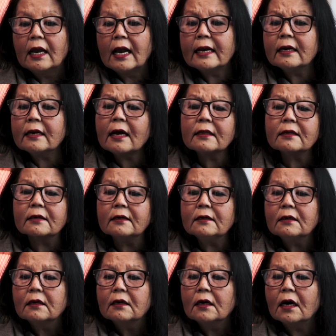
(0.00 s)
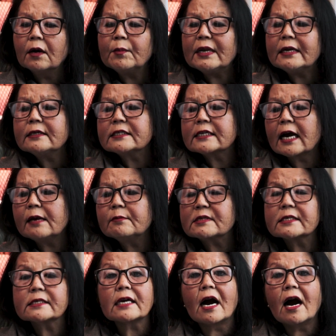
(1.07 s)
and another 1,000,000 times
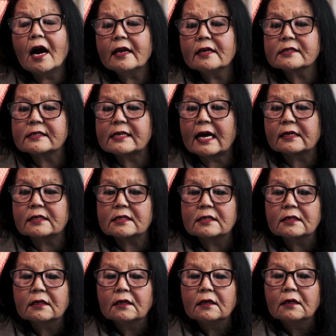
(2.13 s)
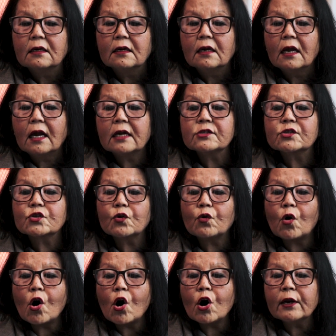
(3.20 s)
as high as that, and so
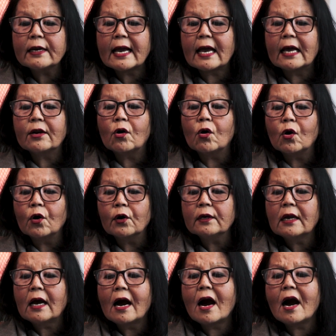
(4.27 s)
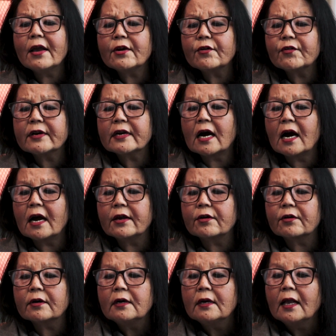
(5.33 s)
on, higher and
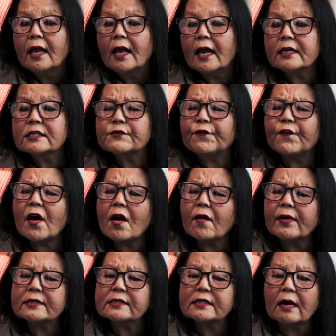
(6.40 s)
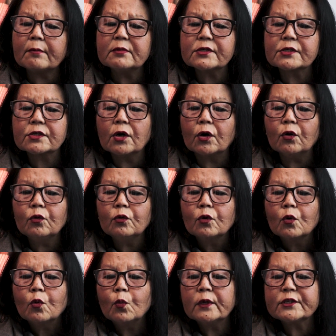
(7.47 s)
higher, as far as numbers go,
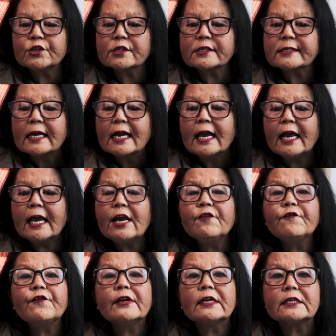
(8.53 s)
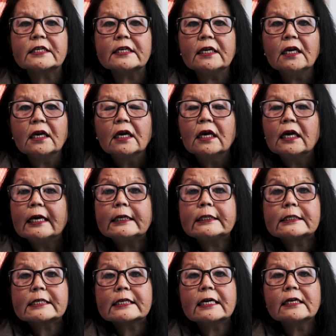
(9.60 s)
which is infinity,
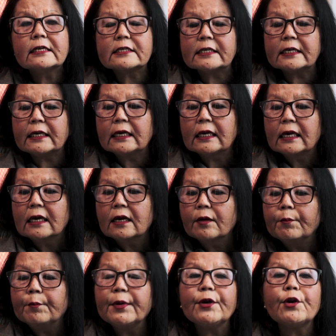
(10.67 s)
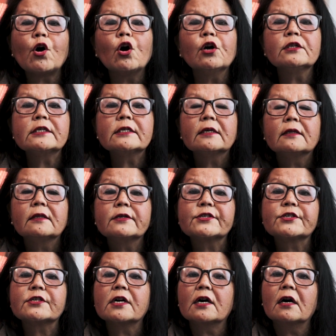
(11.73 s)
eternity, beyond the
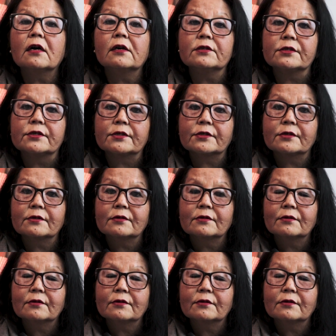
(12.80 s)
stars.